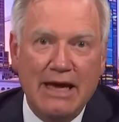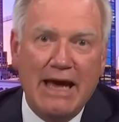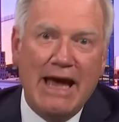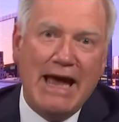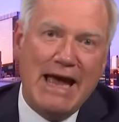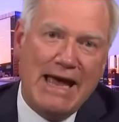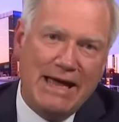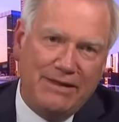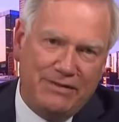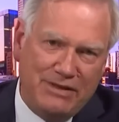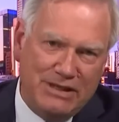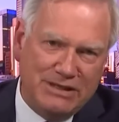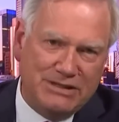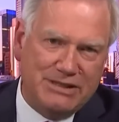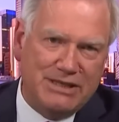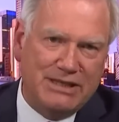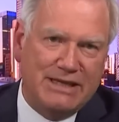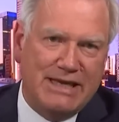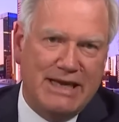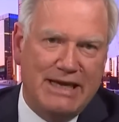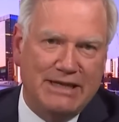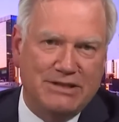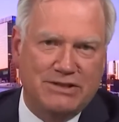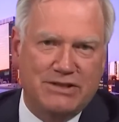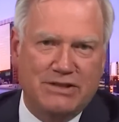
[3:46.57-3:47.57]
And there's the
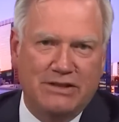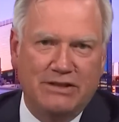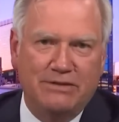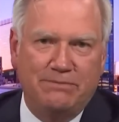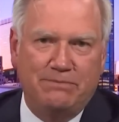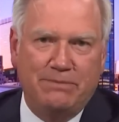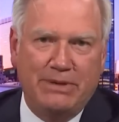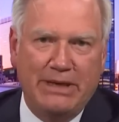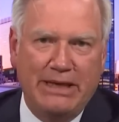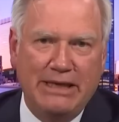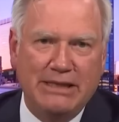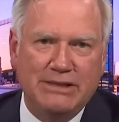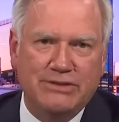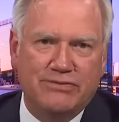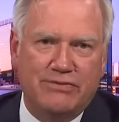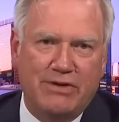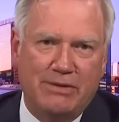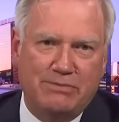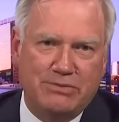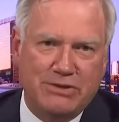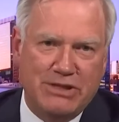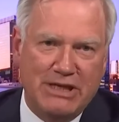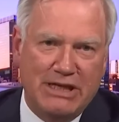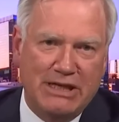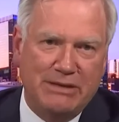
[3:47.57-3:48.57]
Council at Peaks,
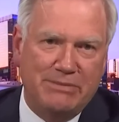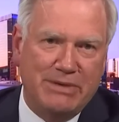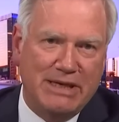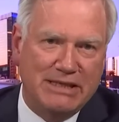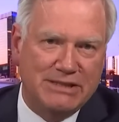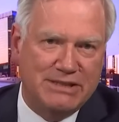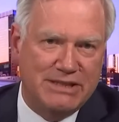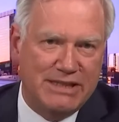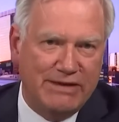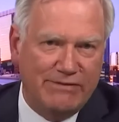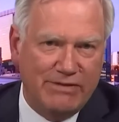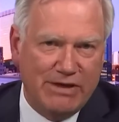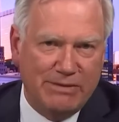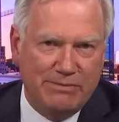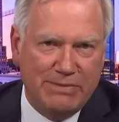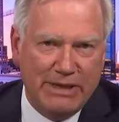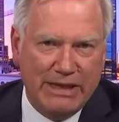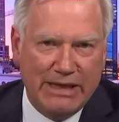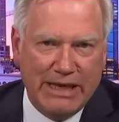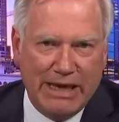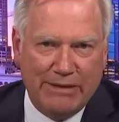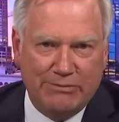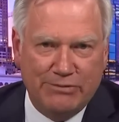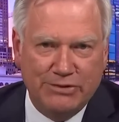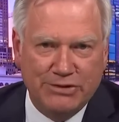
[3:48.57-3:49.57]
representing about 70
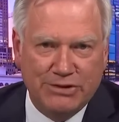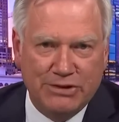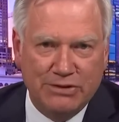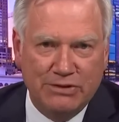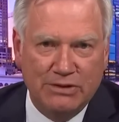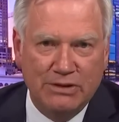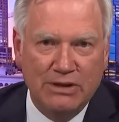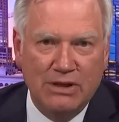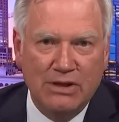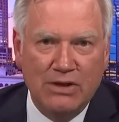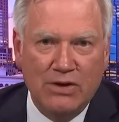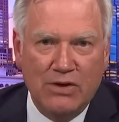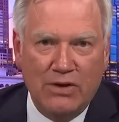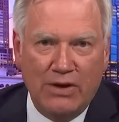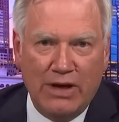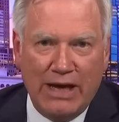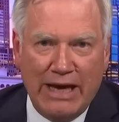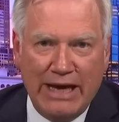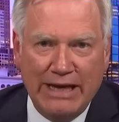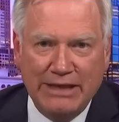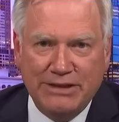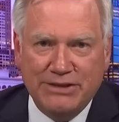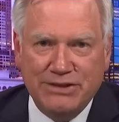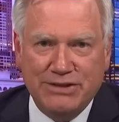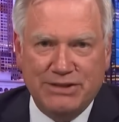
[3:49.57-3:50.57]
big Aboriginal
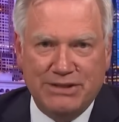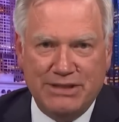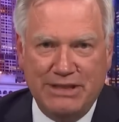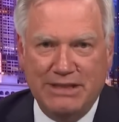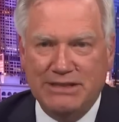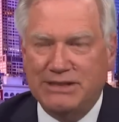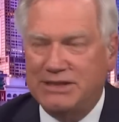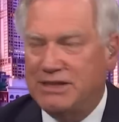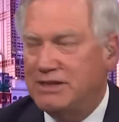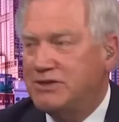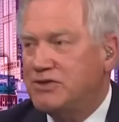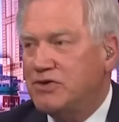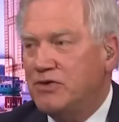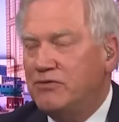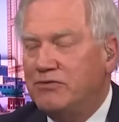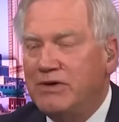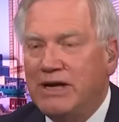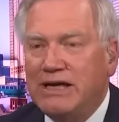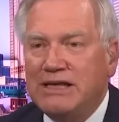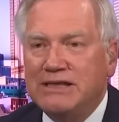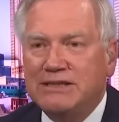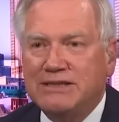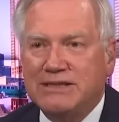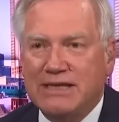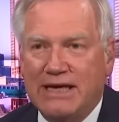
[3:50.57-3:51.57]
agencies. It's
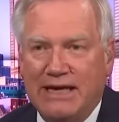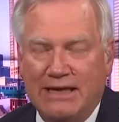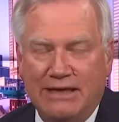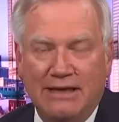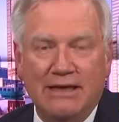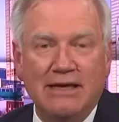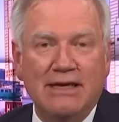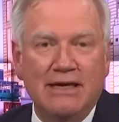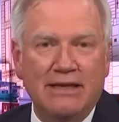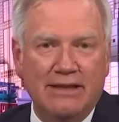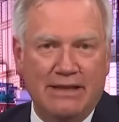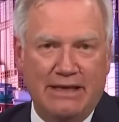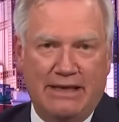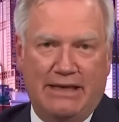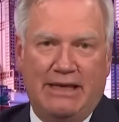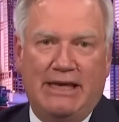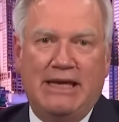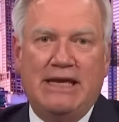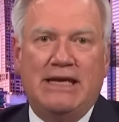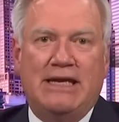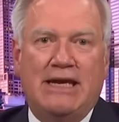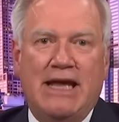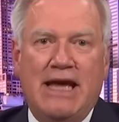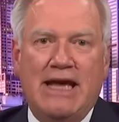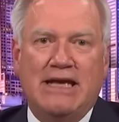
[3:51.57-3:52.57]
already said that
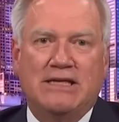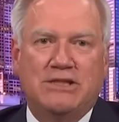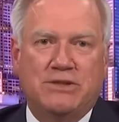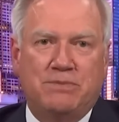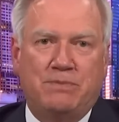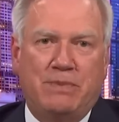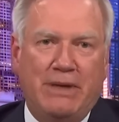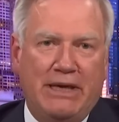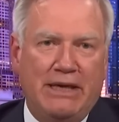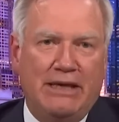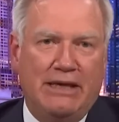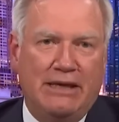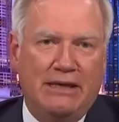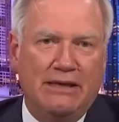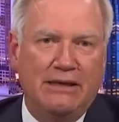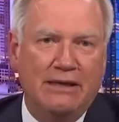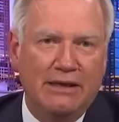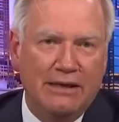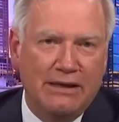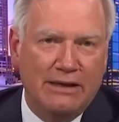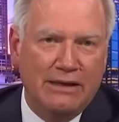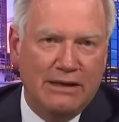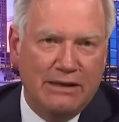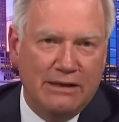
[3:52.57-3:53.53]
it has been